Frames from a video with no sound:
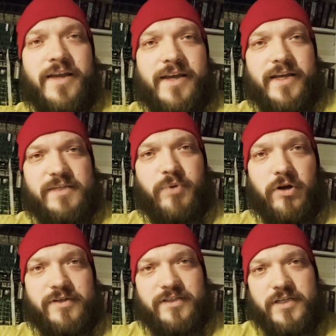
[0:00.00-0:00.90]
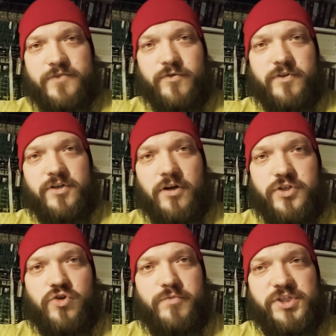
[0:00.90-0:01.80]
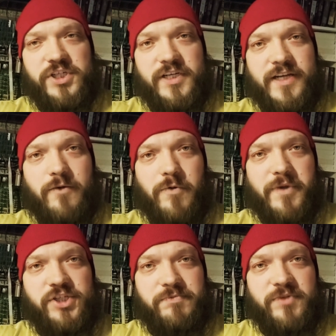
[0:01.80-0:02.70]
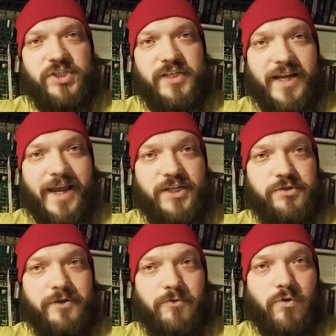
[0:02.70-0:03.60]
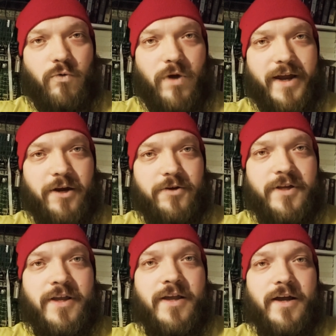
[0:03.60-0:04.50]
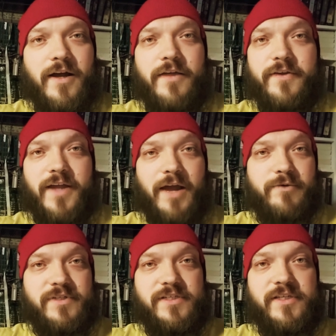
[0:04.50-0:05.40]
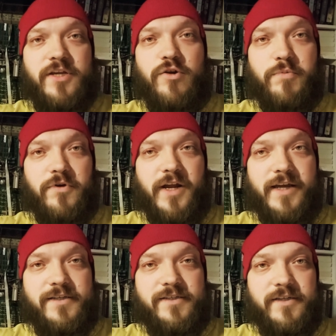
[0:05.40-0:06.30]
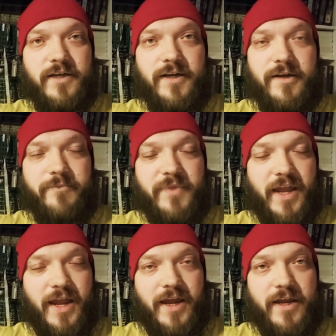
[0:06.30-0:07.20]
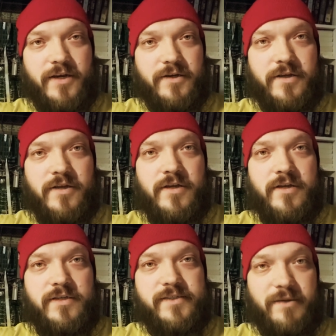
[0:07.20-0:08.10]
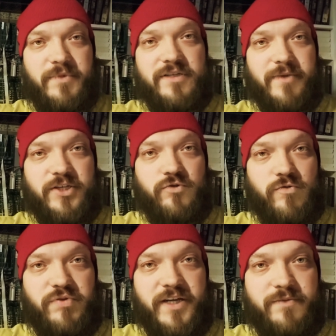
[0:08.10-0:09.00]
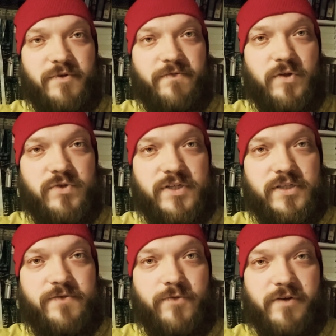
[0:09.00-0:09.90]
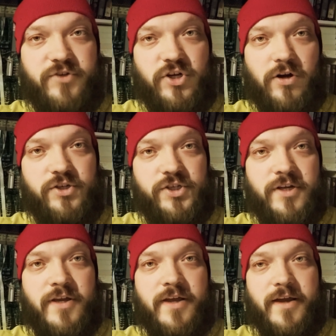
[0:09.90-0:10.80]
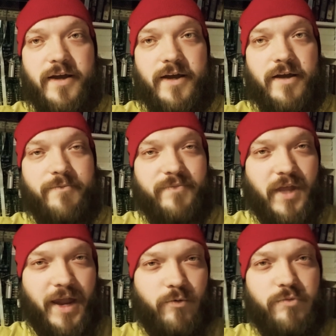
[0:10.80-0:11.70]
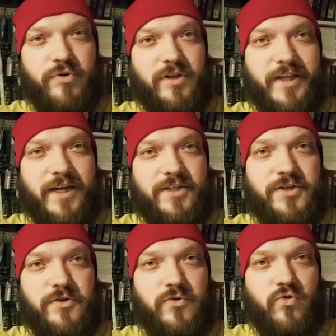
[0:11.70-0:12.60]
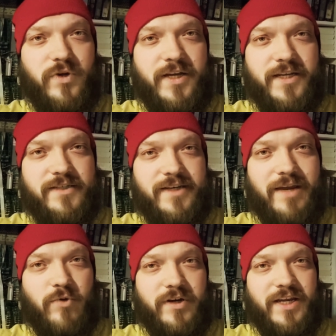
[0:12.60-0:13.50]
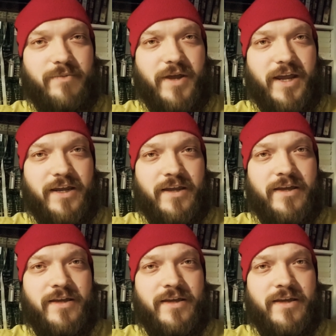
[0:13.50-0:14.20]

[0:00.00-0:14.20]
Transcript: his parts list for the Doctor Who machine and what my machine actually required. Uh, the guy was super nice um, and sent me some extra replacement fuses free of charge. Um, I will put a link to his name on eBay